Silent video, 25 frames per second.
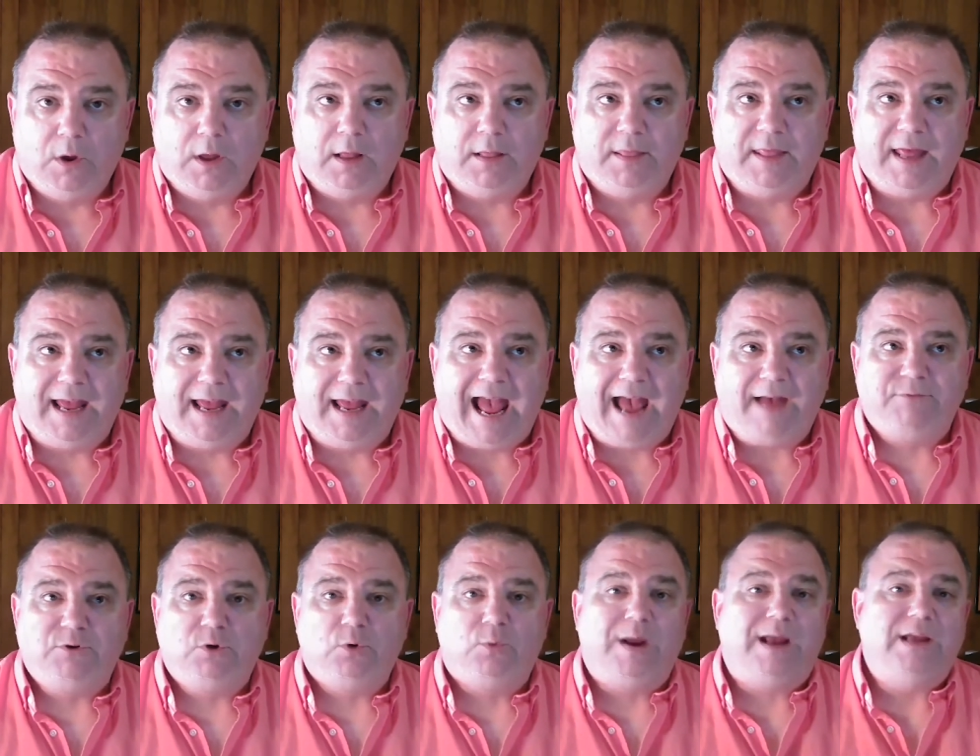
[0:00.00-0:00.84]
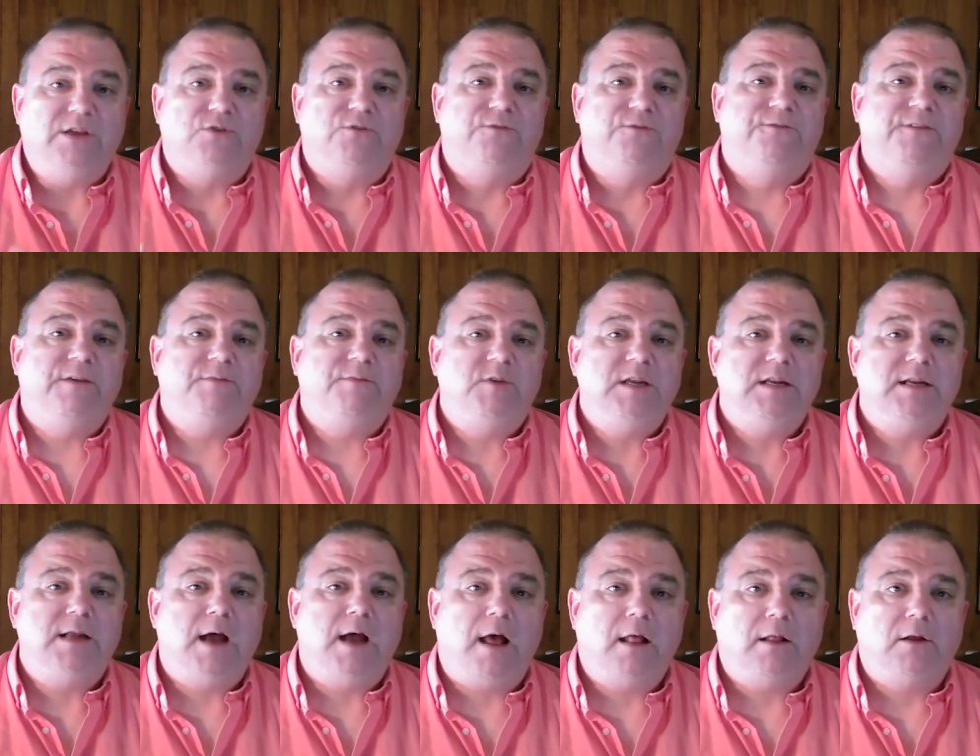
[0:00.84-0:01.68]
They have to raise
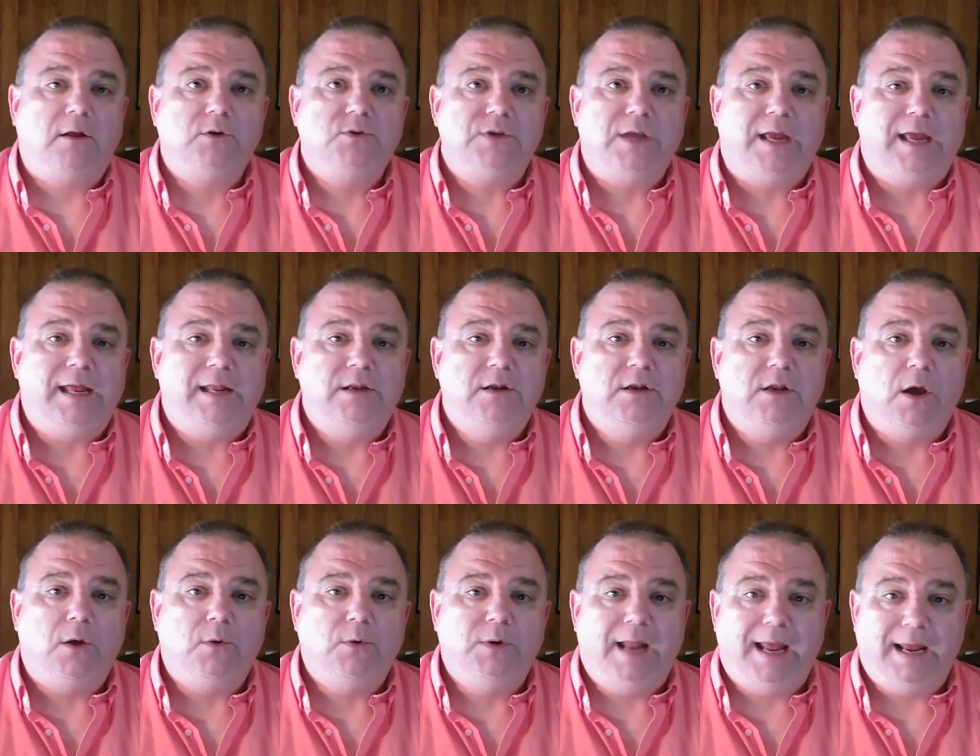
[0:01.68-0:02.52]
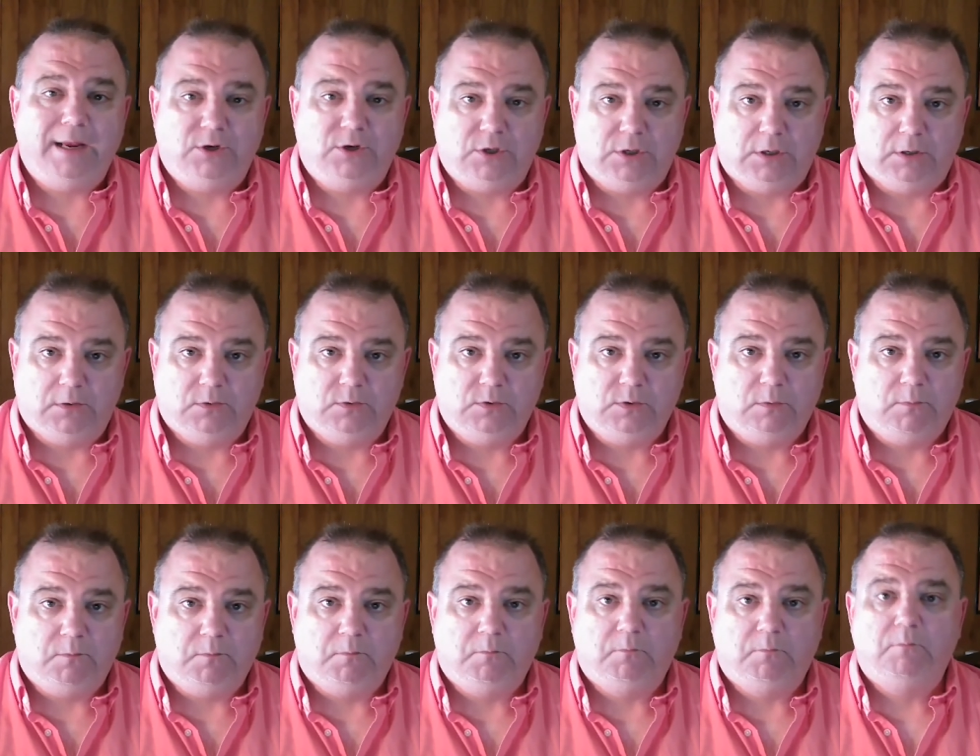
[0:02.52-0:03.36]
$50 in donations
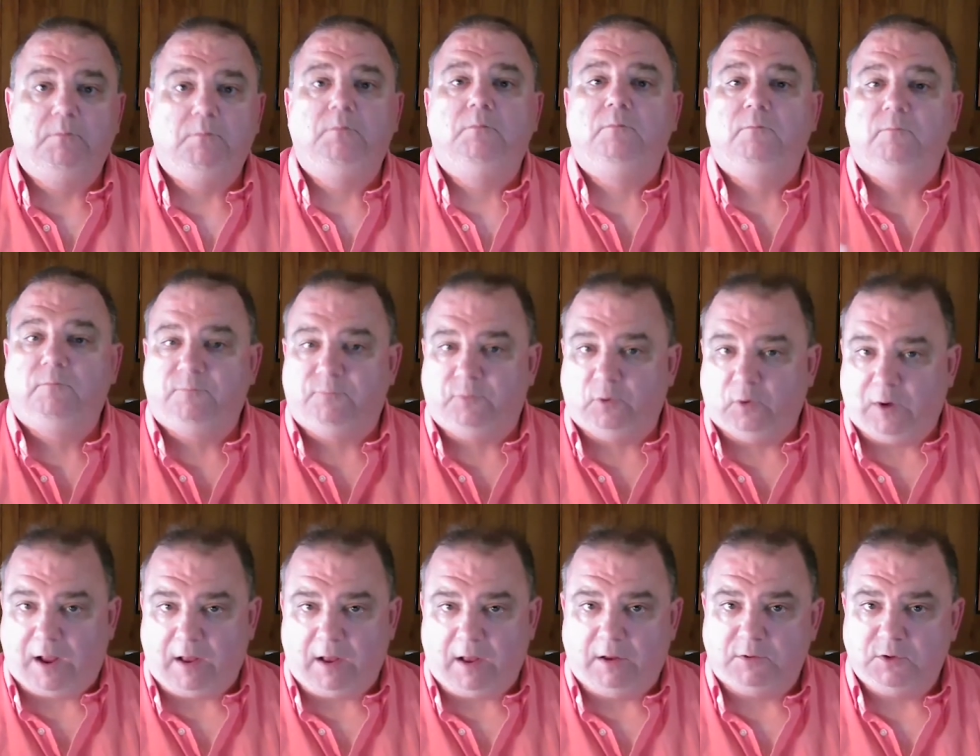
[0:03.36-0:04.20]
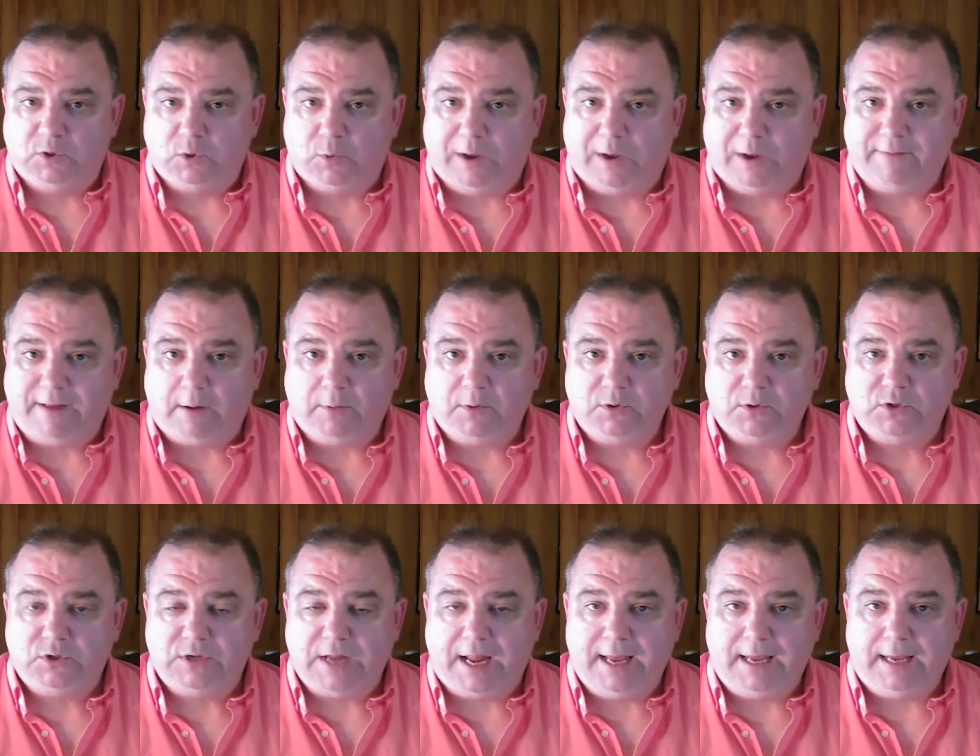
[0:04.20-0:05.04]
for uh, 12
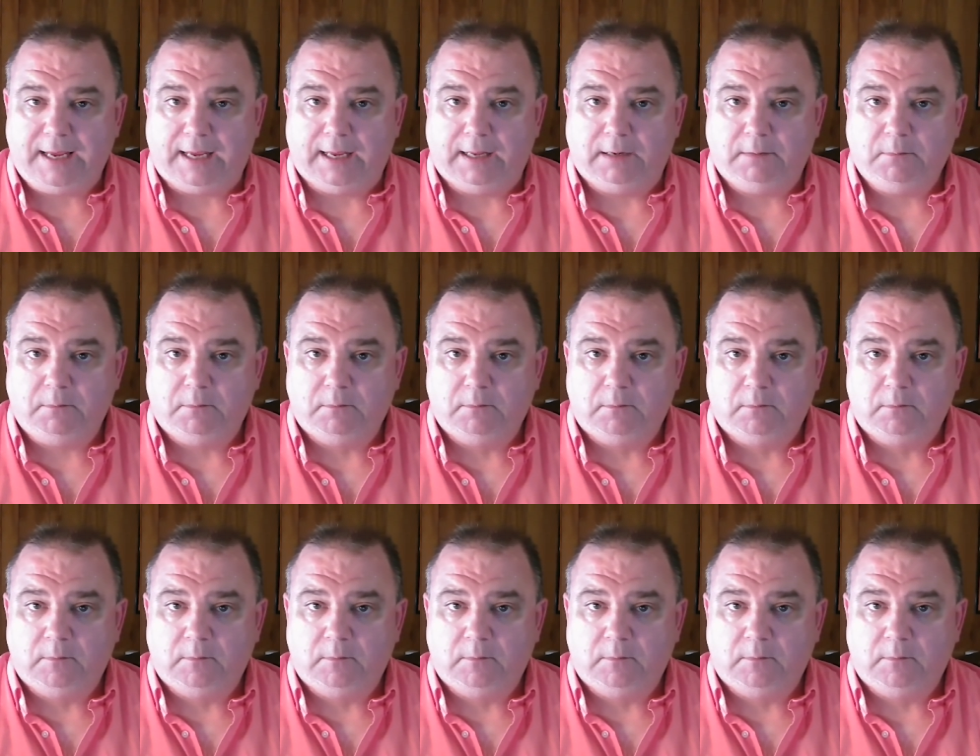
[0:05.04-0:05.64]
hours staying in.